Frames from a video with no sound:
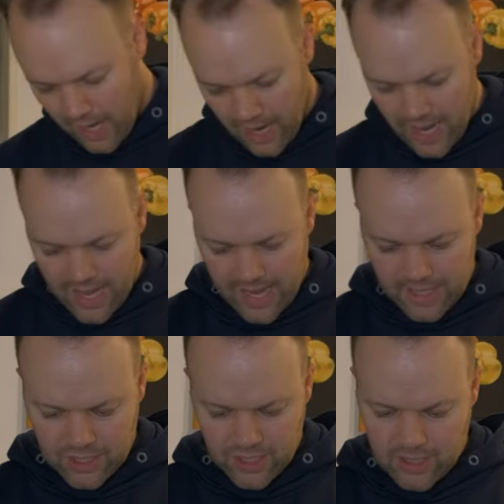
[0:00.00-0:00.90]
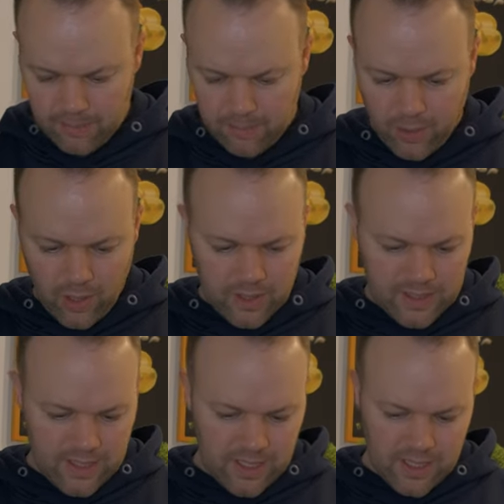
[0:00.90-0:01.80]
I actually
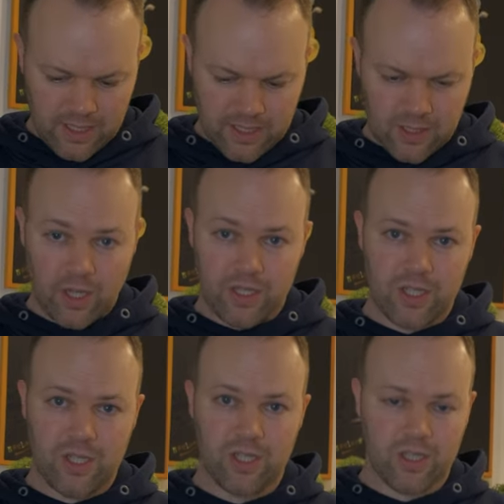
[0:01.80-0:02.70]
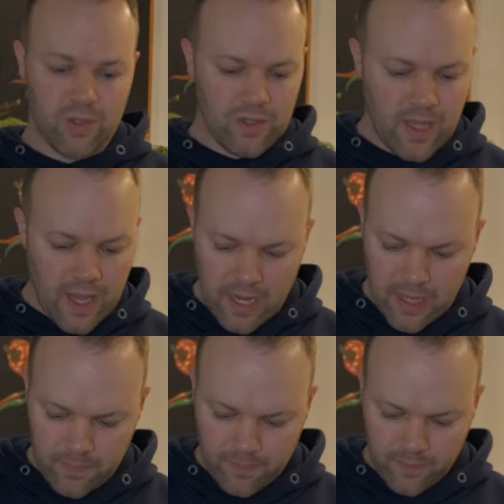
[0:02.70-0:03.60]
bought these sausages
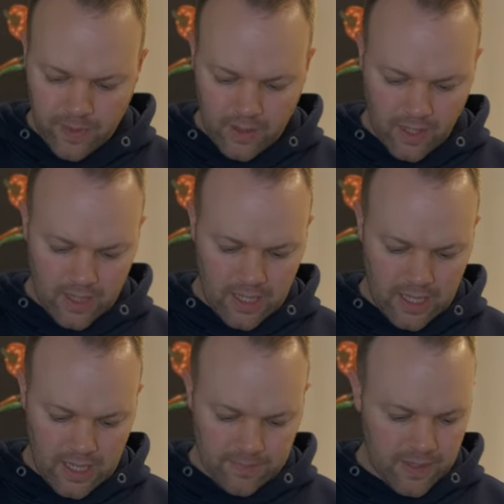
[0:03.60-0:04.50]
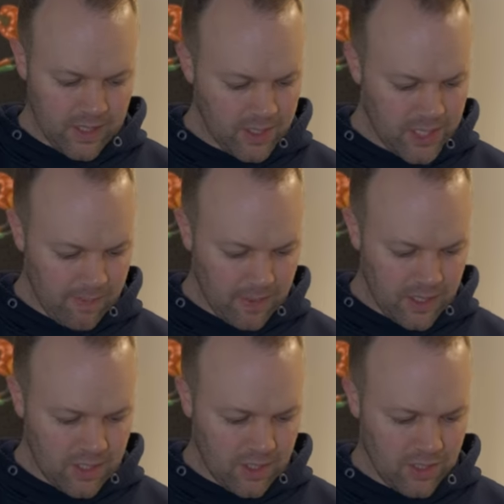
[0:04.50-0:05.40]
today. Uh, these are
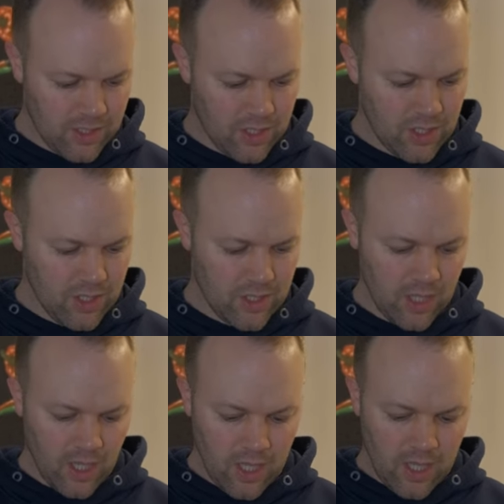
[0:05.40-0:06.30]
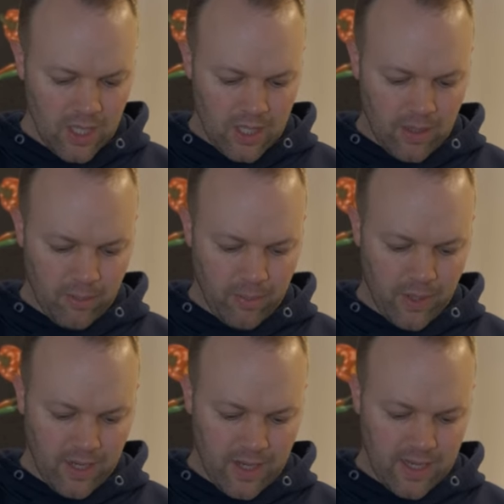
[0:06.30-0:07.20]
Japanese sausages.
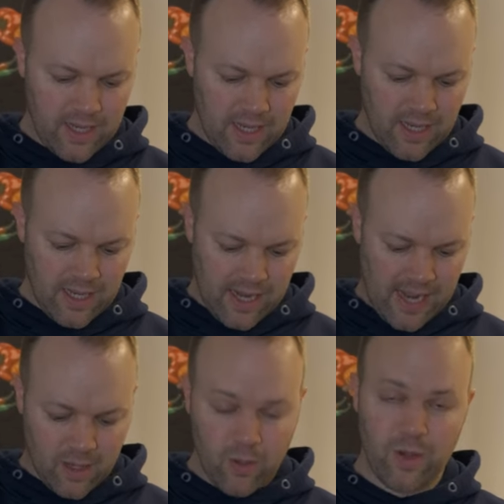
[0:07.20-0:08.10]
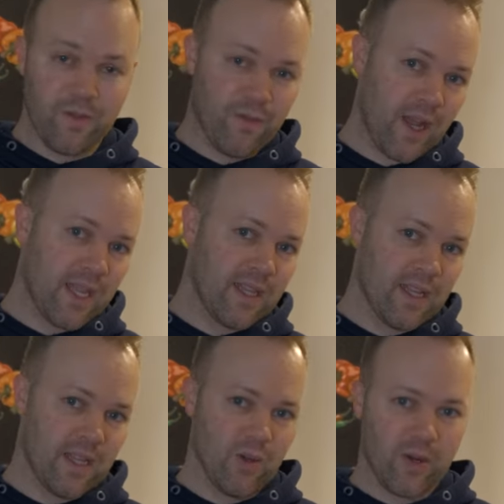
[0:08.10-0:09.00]
But I couldn't find
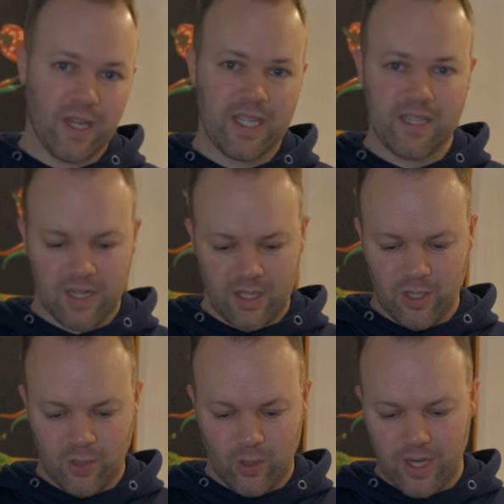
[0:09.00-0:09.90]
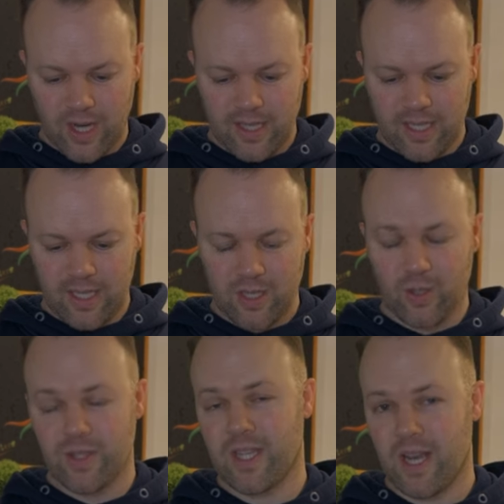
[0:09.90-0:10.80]
the longanisa in the store. I think they
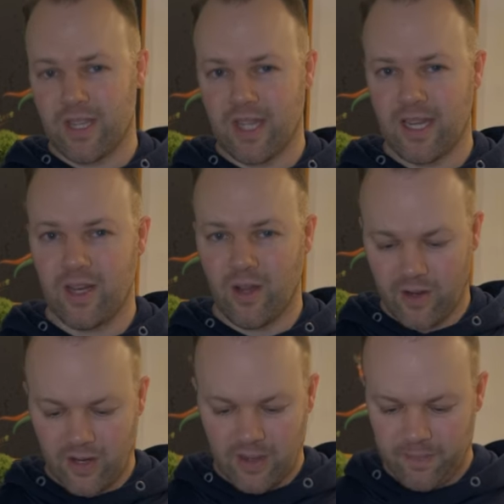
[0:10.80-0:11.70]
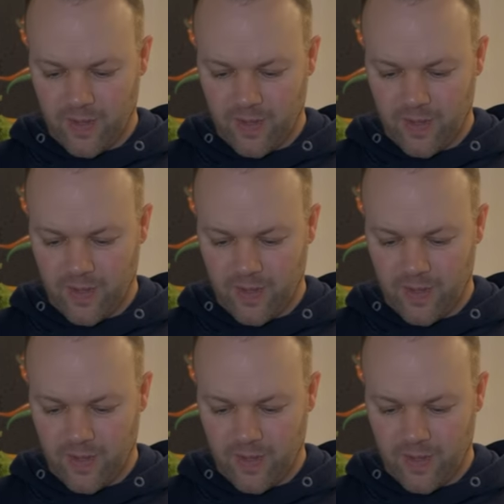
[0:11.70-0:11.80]
don't sell it any longer.